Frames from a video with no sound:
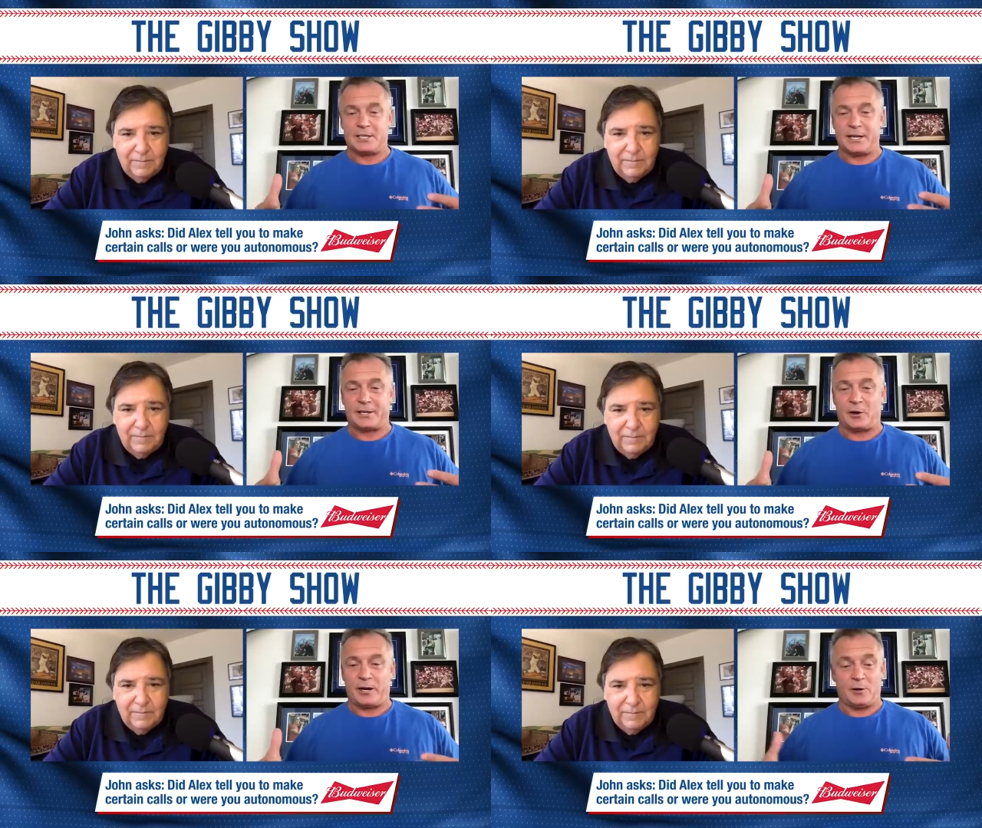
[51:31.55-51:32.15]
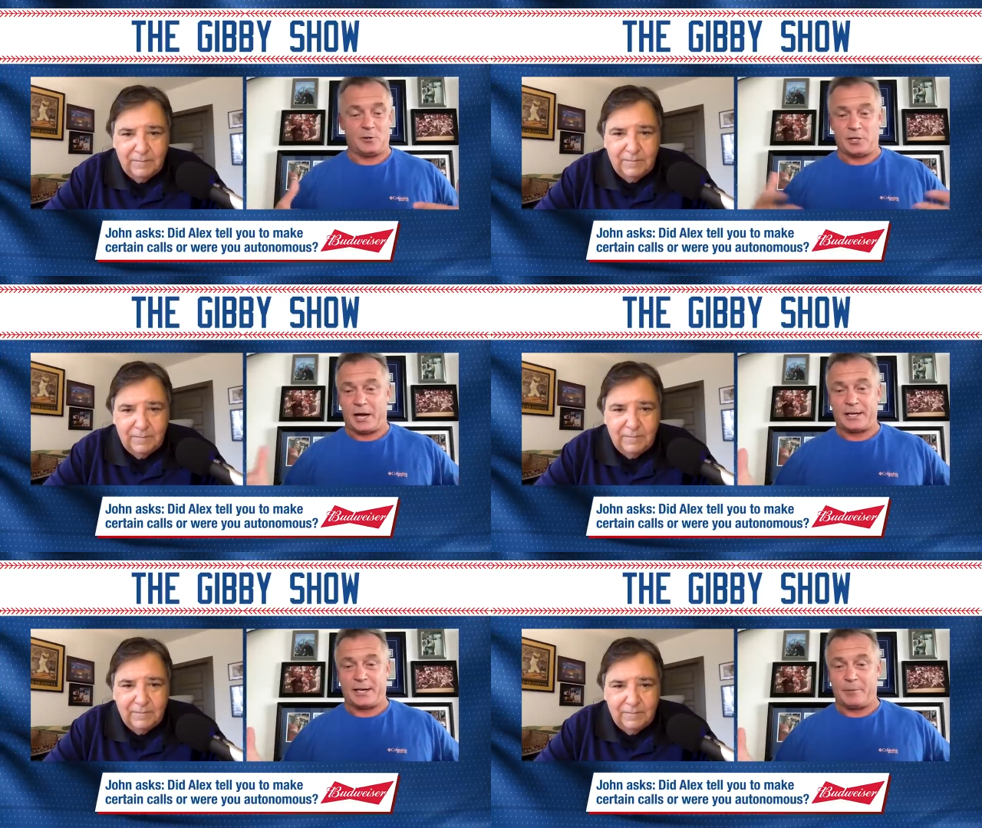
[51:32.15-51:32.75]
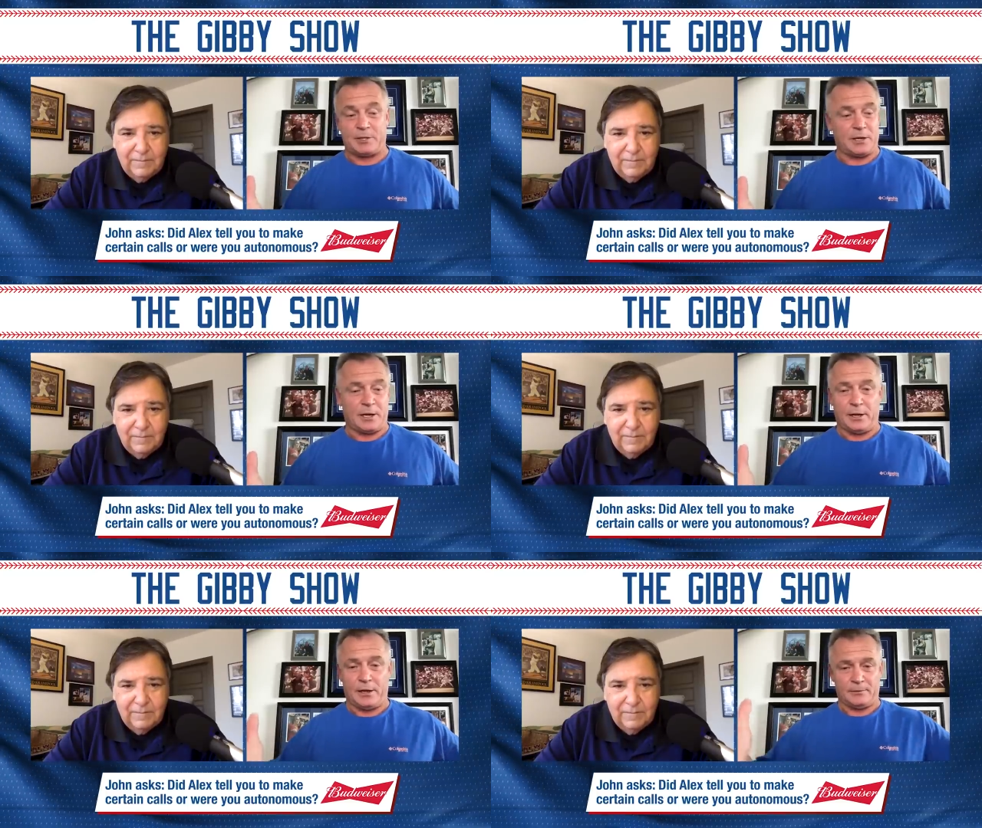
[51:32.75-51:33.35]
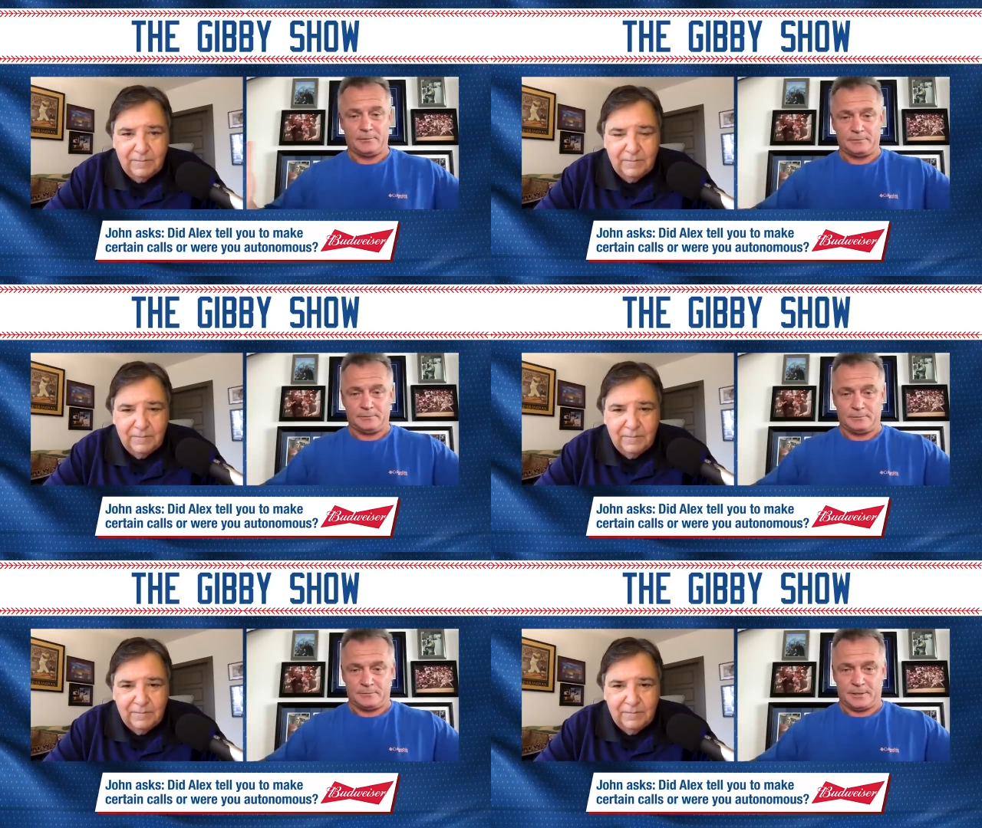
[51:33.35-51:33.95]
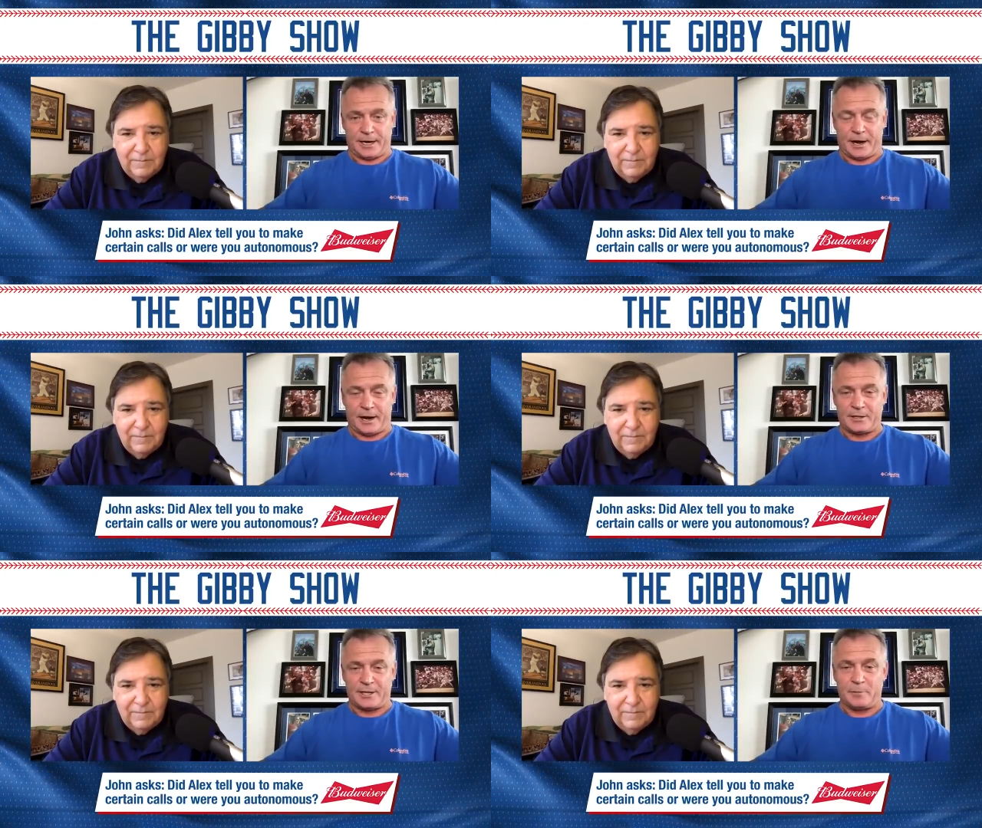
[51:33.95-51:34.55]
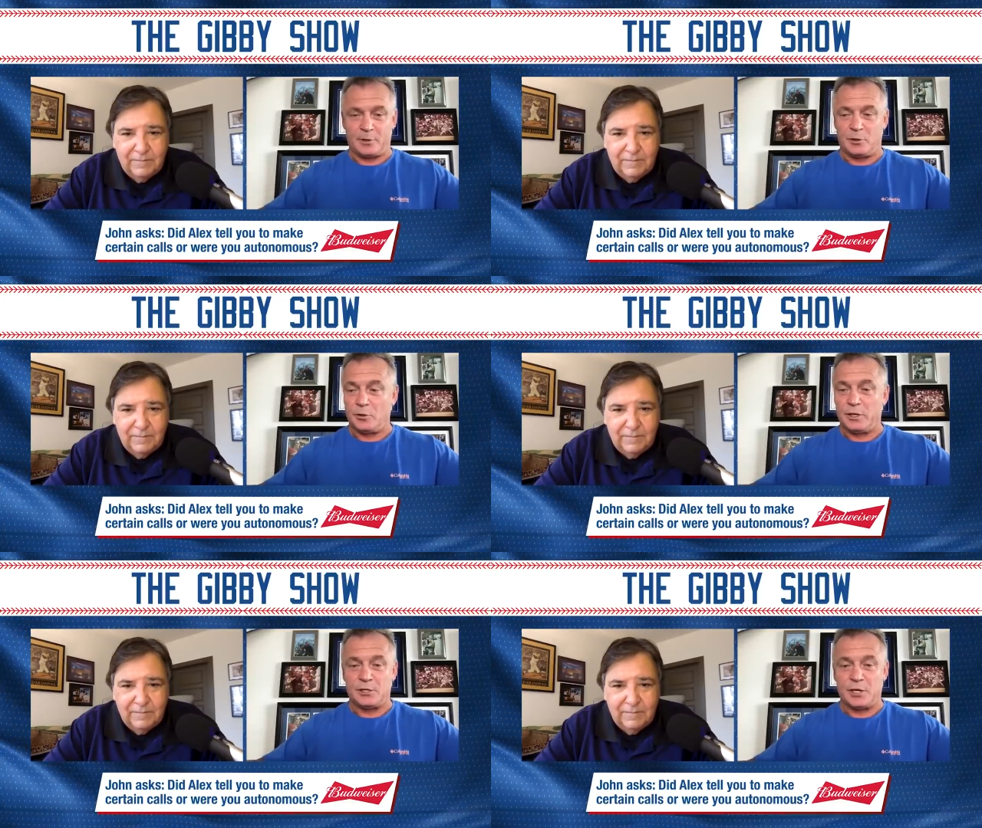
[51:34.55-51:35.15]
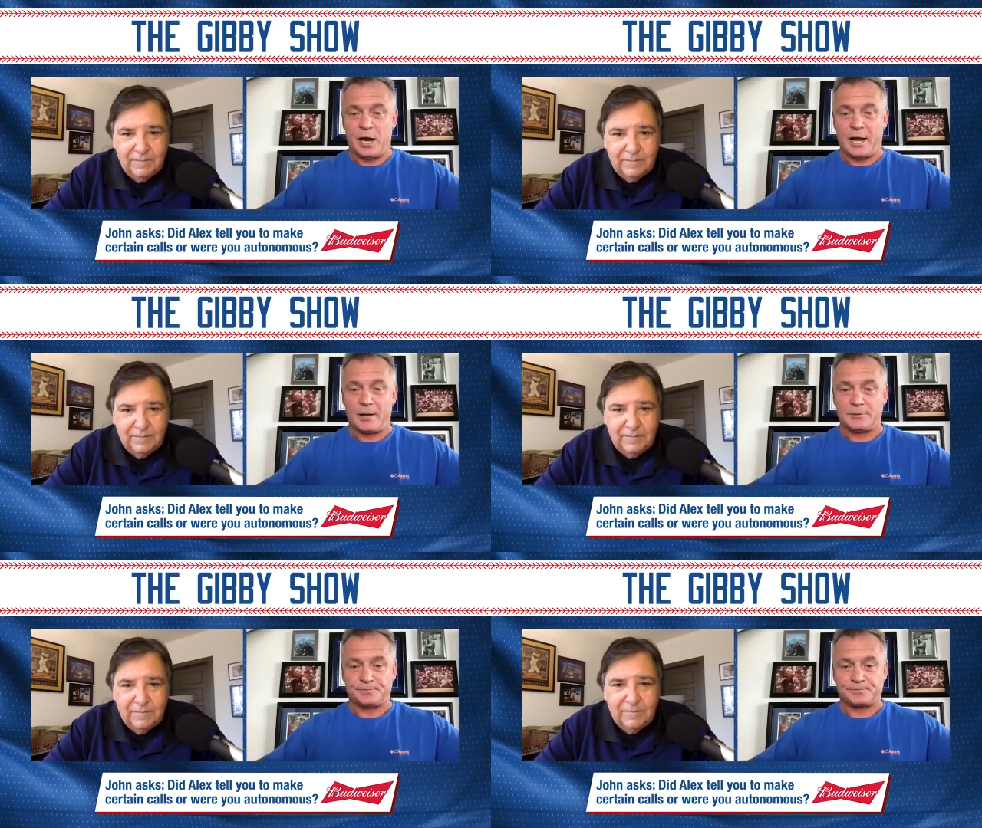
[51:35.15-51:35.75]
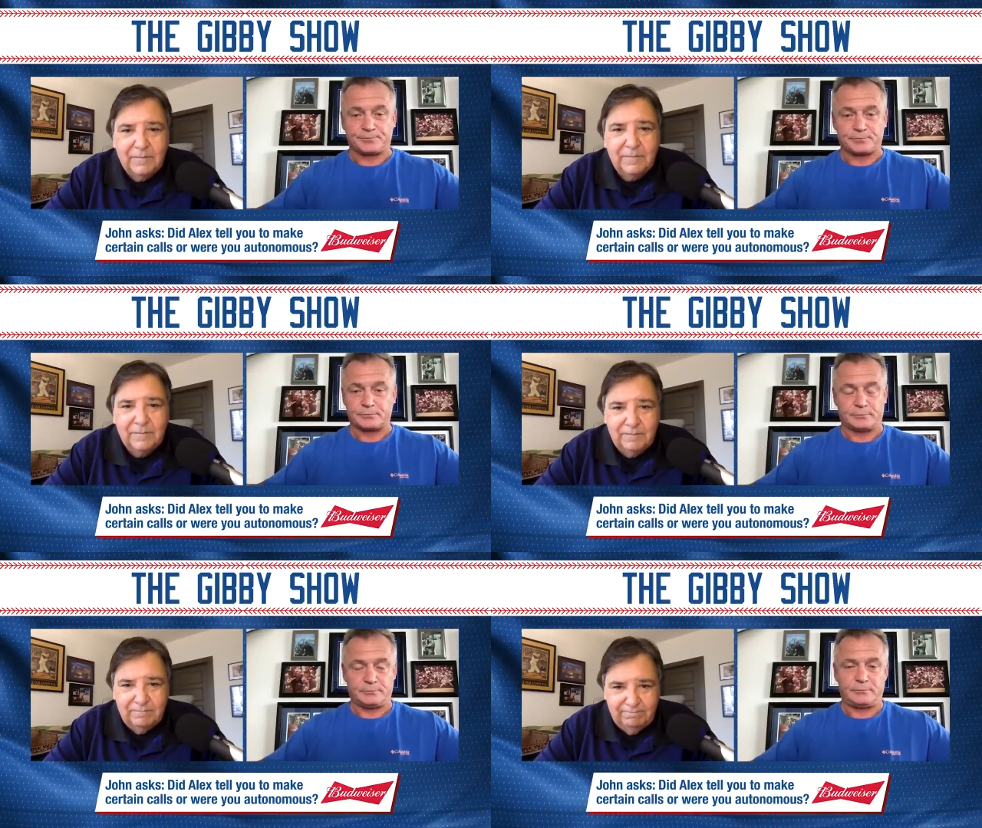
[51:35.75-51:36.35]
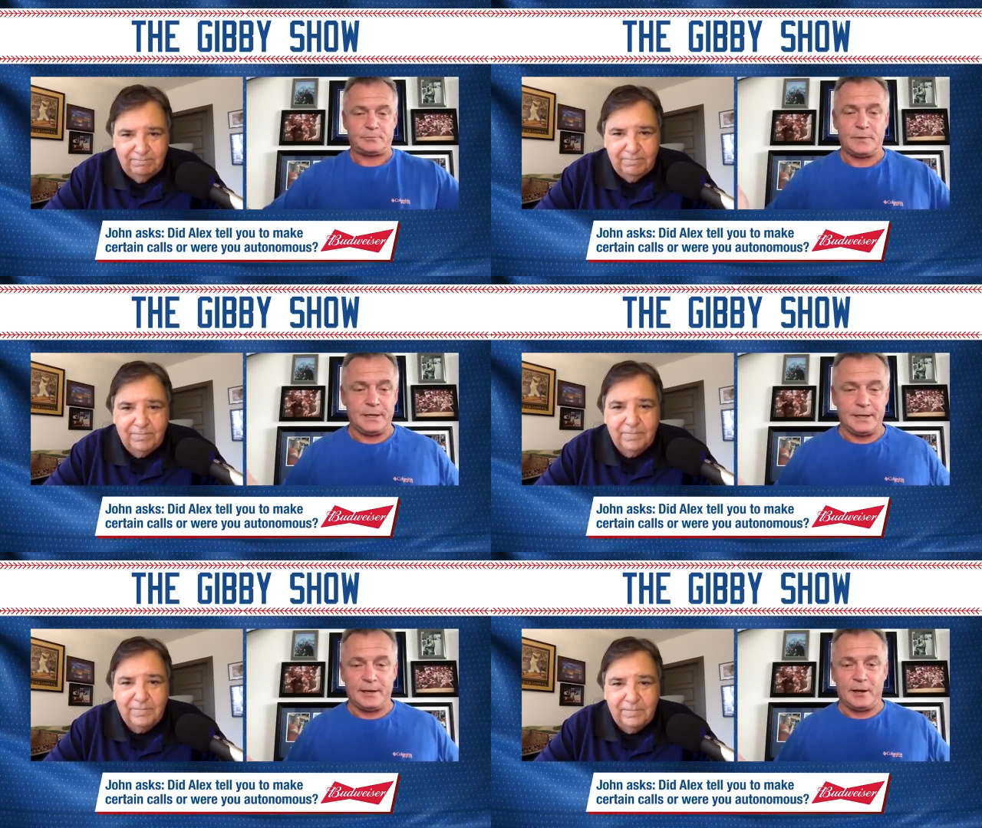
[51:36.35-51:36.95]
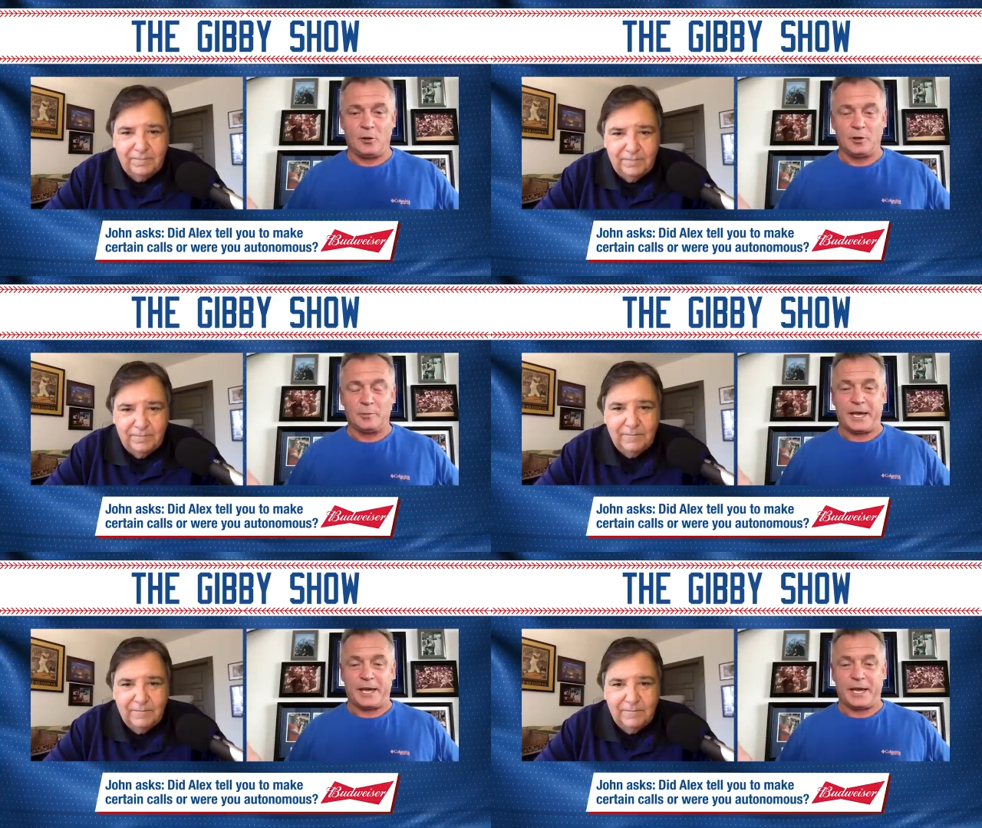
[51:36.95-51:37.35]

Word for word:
Speaker 1: Snitker. He knows John Gibbons. I hired them to do these jobs you know, hold them